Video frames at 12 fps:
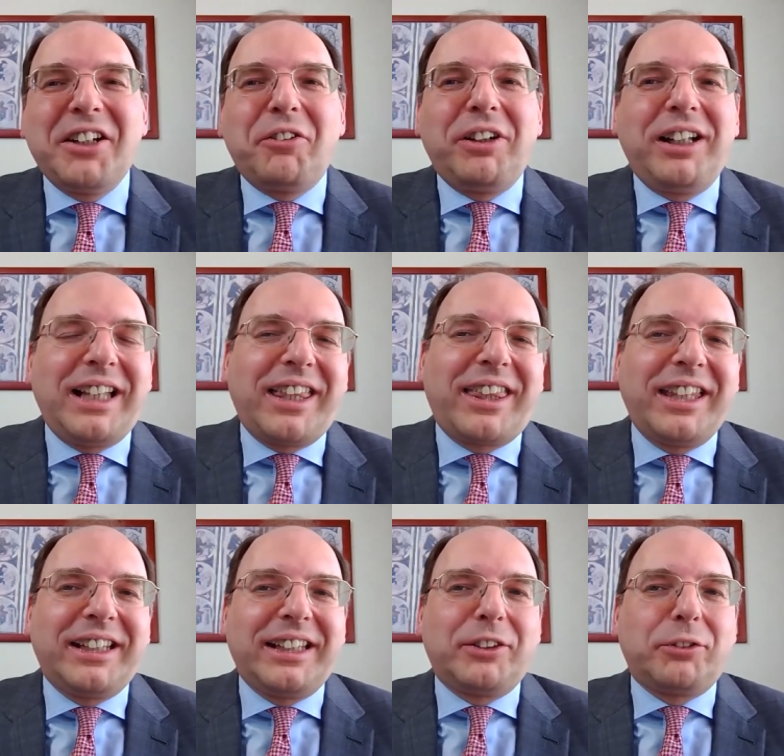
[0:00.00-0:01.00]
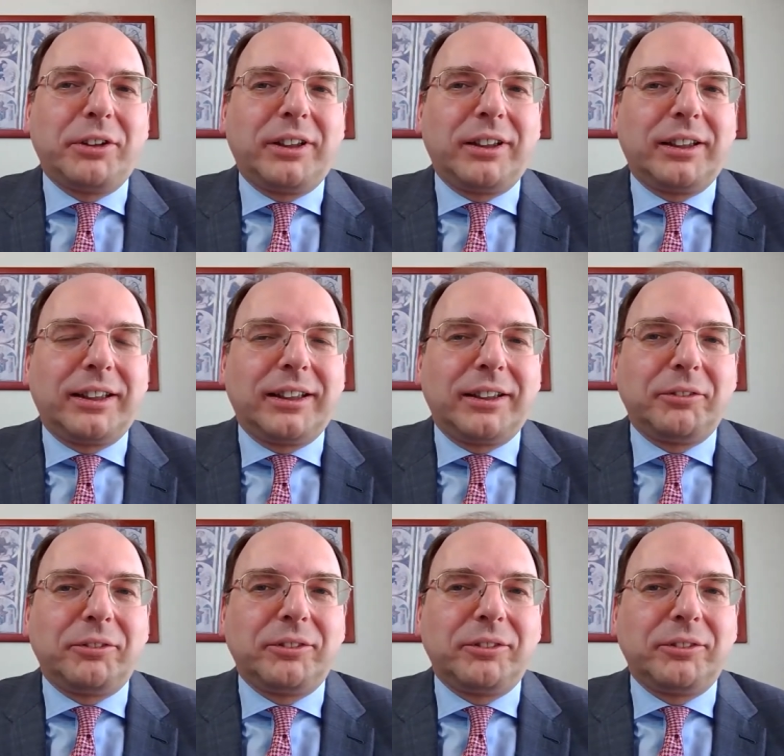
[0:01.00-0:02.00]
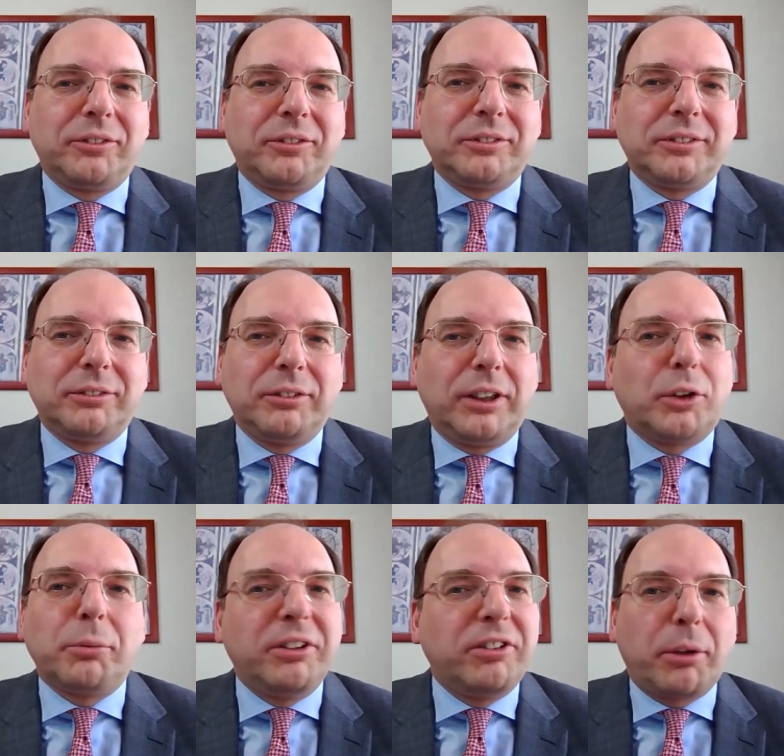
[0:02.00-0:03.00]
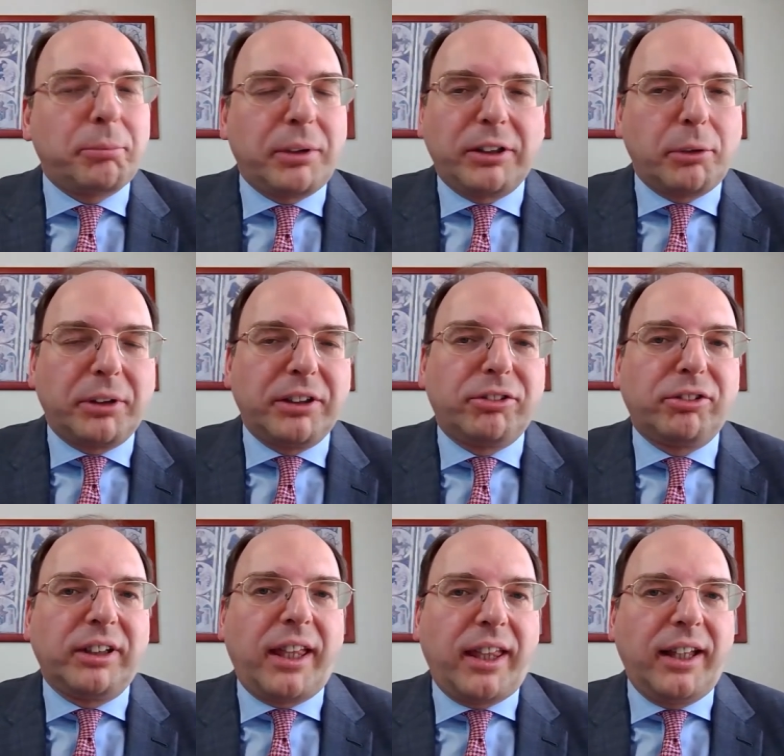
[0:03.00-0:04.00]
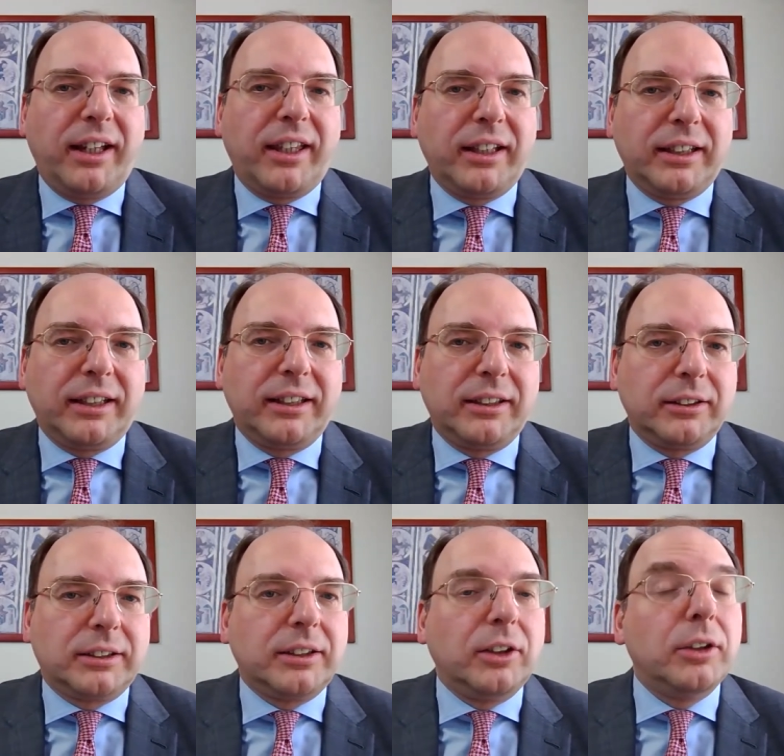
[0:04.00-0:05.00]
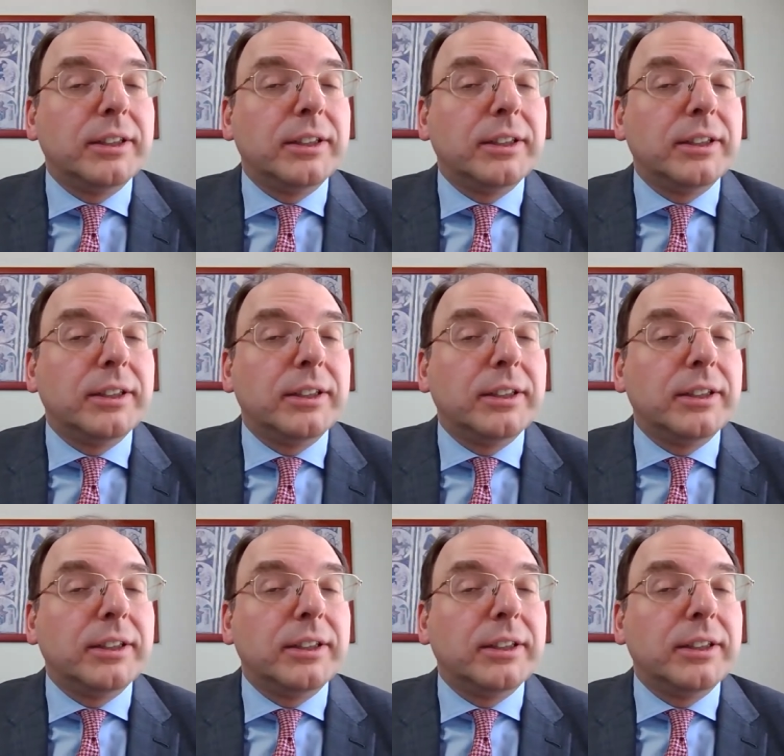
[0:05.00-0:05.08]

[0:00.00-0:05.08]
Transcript: Well, I think it will, to be very brief, all